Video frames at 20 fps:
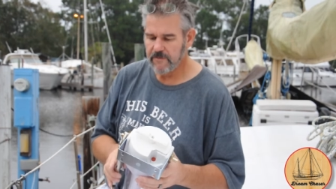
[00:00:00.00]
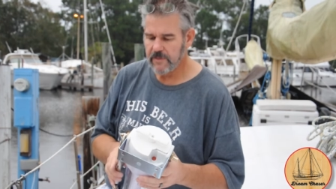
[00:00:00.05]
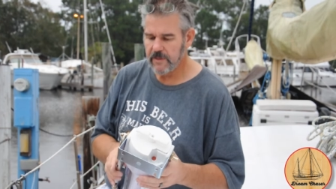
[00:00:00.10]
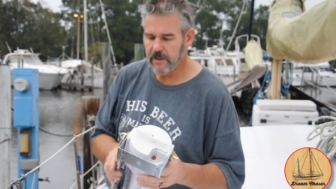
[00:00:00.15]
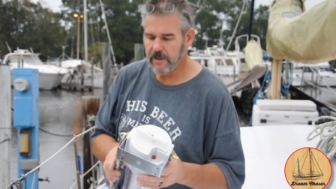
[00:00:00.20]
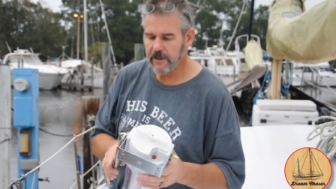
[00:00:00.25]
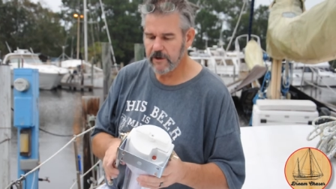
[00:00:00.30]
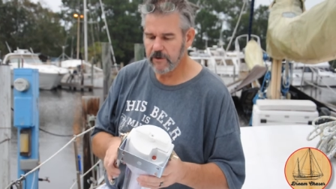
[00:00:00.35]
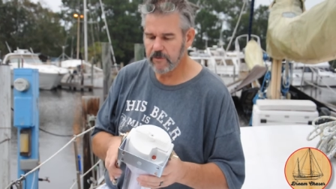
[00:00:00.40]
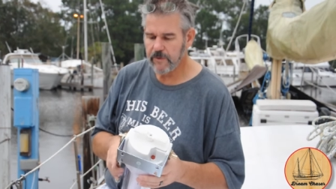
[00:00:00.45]
the
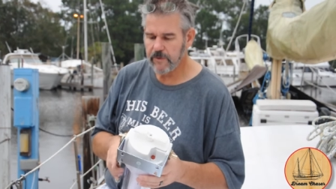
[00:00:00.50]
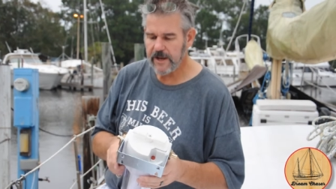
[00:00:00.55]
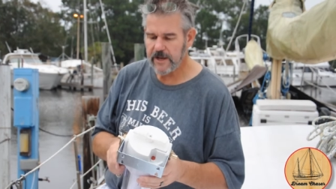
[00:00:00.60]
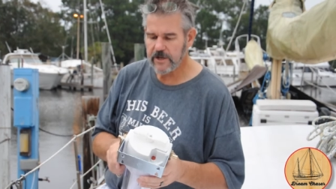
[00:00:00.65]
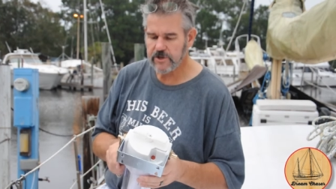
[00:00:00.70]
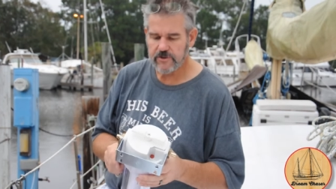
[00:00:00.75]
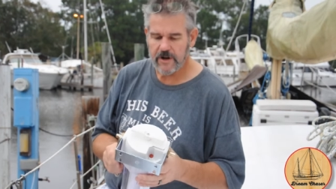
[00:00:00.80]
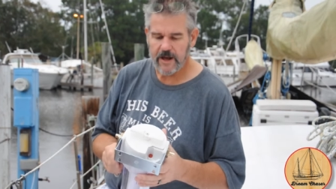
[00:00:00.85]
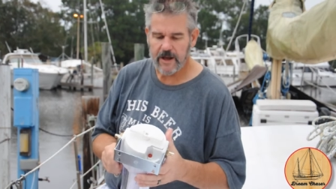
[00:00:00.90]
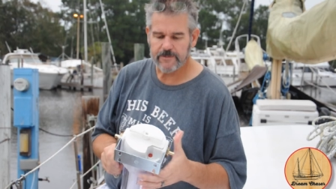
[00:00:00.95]
little
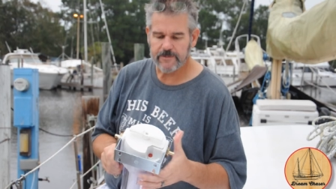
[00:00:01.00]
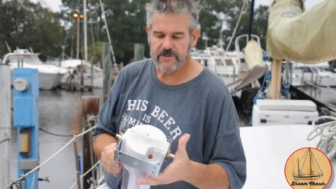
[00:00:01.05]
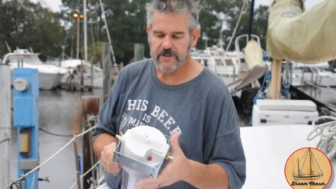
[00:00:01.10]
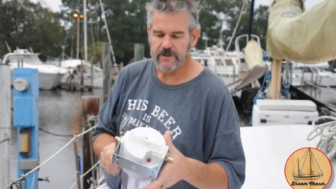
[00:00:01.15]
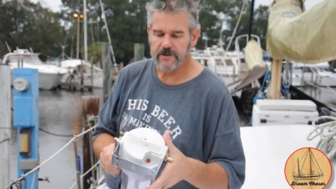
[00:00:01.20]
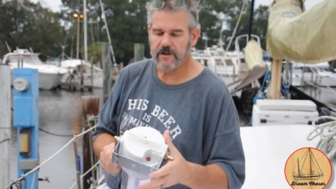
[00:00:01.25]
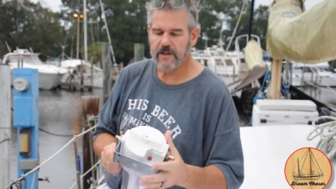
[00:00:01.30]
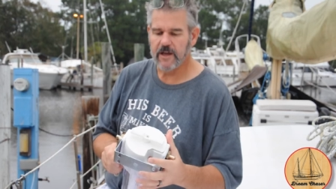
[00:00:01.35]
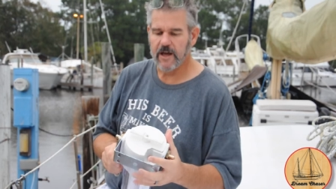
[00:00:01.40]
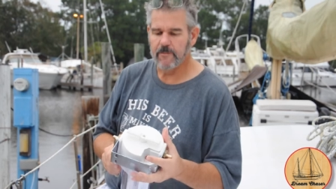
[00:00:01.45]
raindrops that
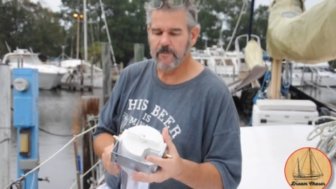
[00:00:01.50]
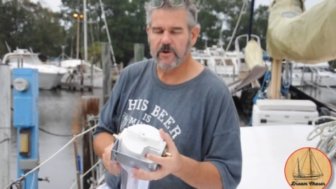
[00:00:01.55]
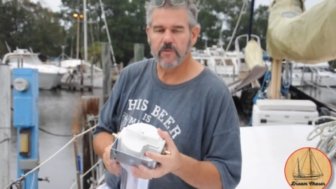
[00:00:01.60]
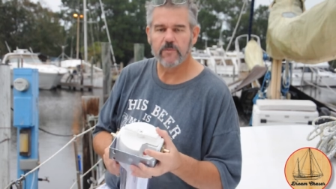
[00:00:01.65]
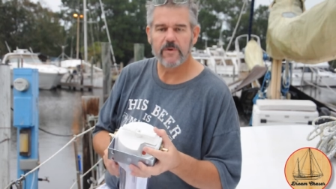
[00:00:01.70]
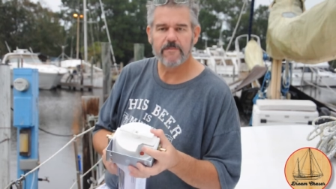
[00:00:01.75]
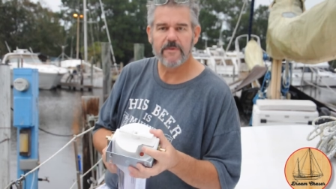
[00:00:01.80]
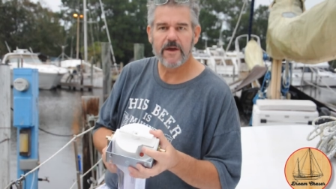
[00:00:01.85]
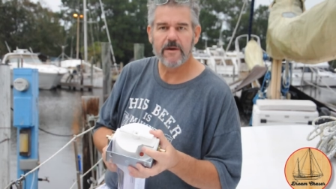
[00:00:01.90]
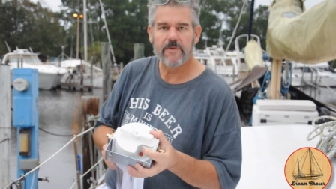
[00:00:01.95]
are coming,
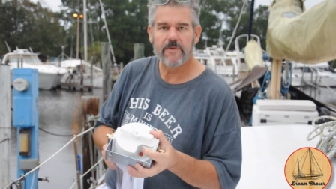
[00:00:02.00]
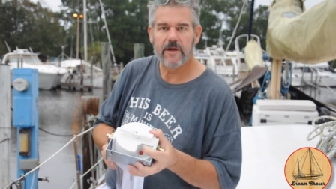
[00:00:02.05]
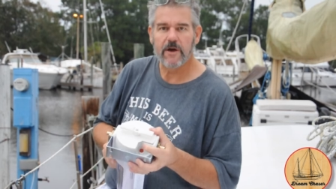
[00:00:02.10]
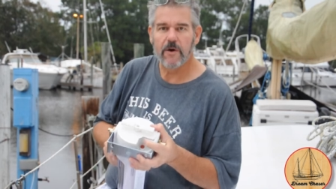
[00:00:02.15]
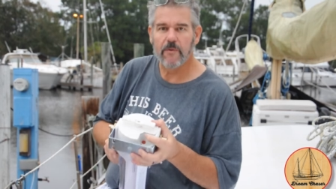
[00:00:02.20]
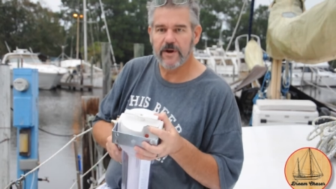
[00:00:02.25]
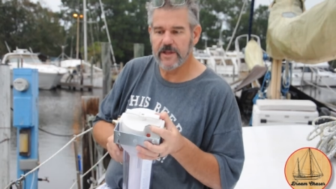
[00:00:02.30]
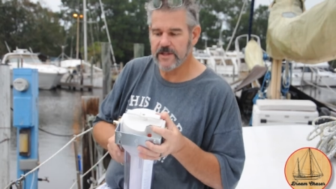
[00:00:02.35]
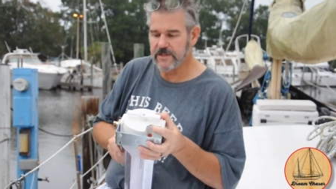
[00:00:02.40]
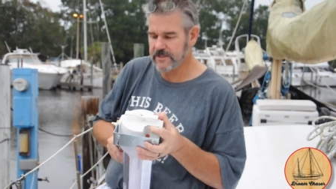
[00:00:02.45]
we may be
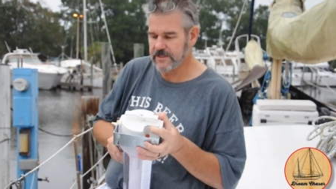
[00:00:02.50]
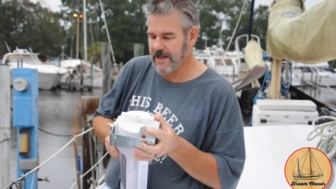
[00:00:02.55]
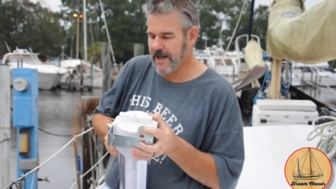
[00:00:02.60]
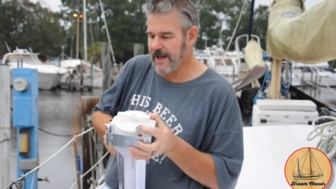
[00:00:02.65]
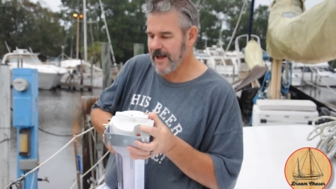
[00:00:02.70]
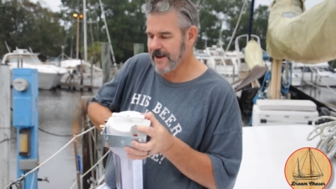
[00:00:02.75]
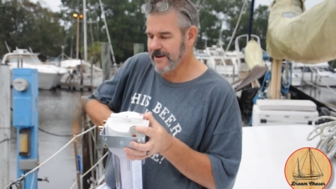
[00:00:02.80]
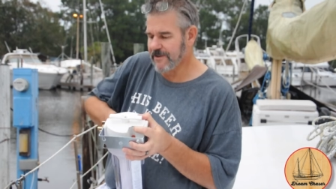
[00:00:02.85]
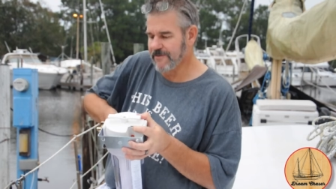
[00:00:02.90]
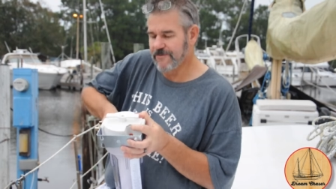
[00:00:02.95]
going
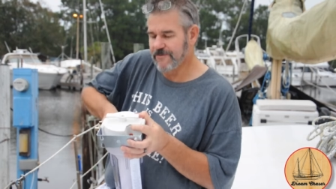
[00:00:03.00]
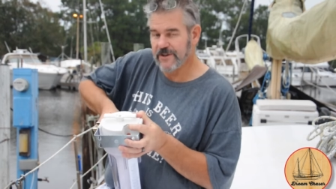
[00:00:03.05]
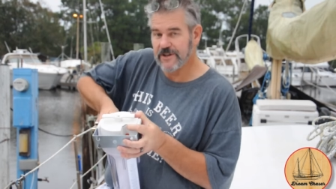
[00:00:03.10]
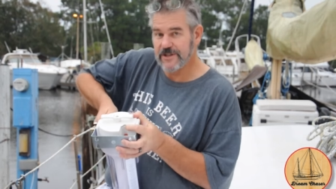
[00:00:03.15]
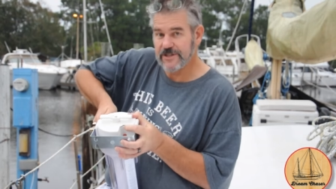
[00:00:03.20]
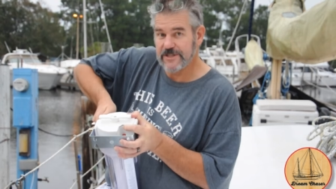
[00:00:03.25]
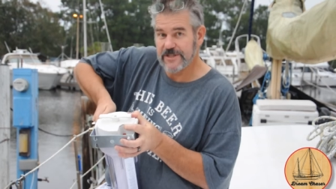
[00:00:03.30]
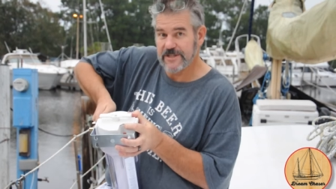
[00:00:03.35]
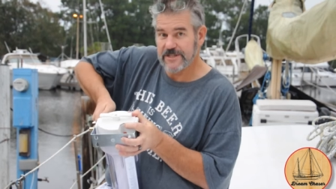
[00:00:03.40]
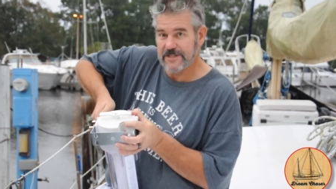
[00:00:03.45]
inside to
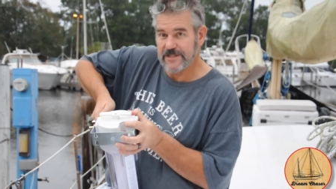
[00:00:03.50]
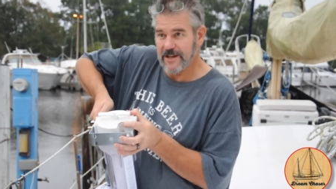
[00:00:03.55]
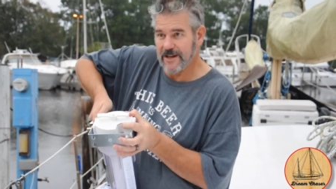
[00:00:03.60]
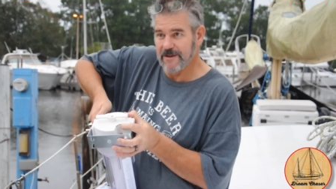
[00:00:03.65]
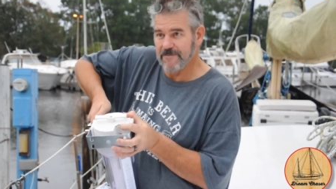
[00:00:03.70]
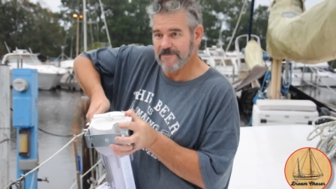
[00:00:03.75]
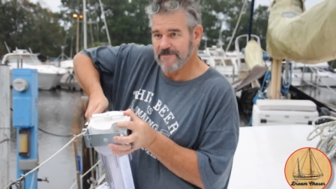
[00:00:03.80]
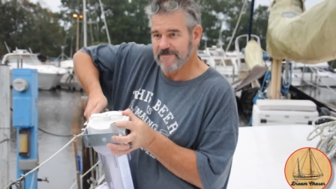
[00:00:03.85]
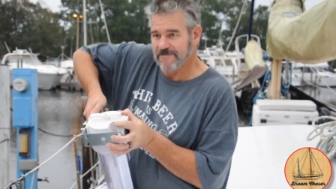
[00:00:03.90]
finish this up.